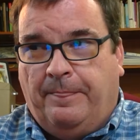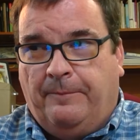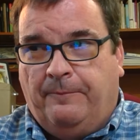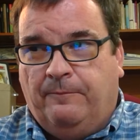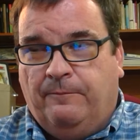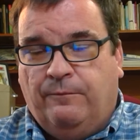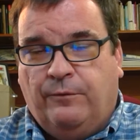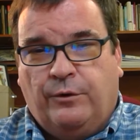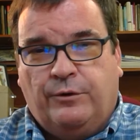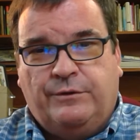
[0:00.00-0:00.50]

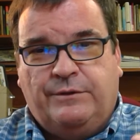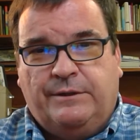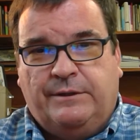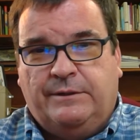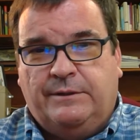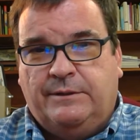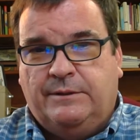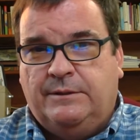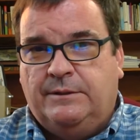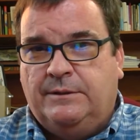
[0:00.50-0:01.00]

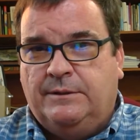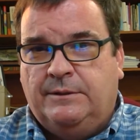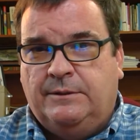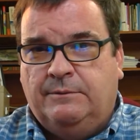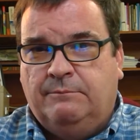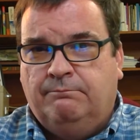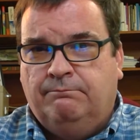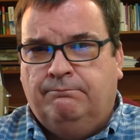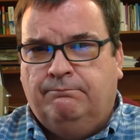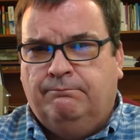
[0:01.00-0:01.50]
versus
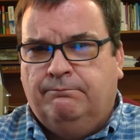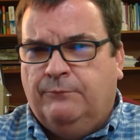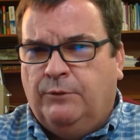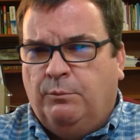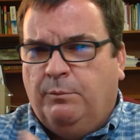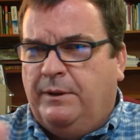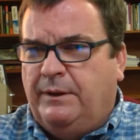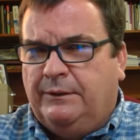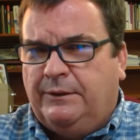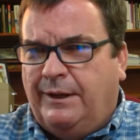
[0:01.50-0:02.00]
There
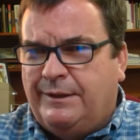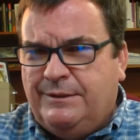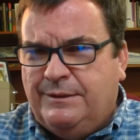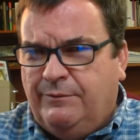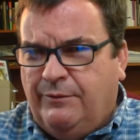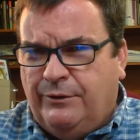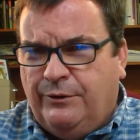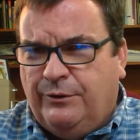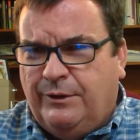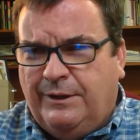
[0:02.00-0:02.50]
being lots of
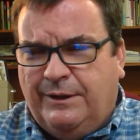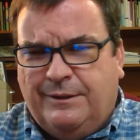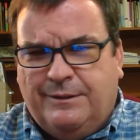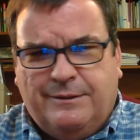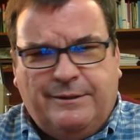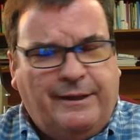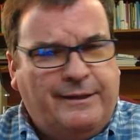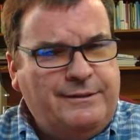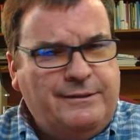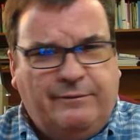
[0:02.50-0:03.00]
other kids,
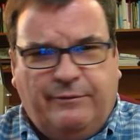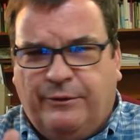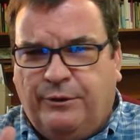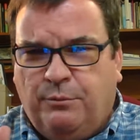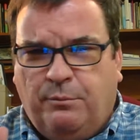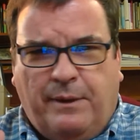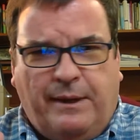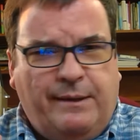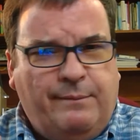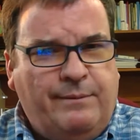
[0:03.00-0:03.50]
lots of other
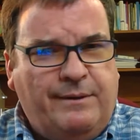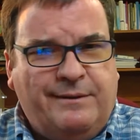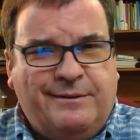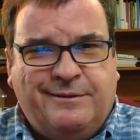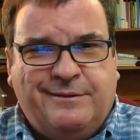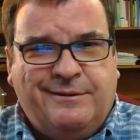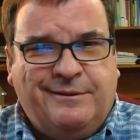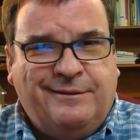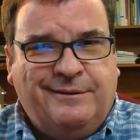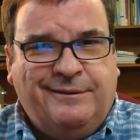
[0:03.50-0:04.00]

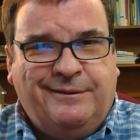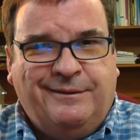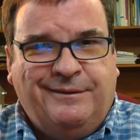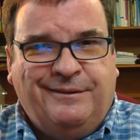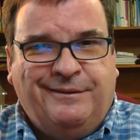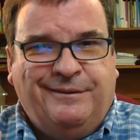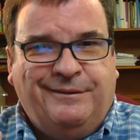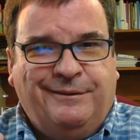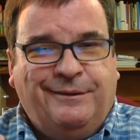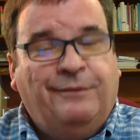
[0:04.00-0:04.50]
babies,
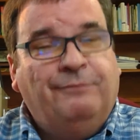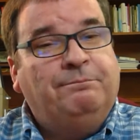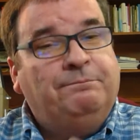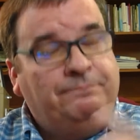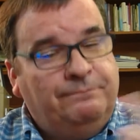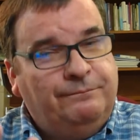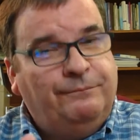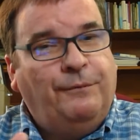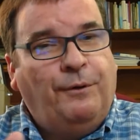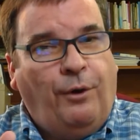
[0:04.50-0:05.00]

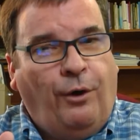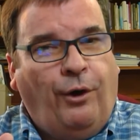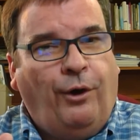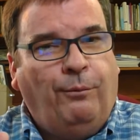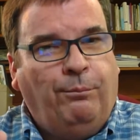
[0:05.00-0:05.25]
all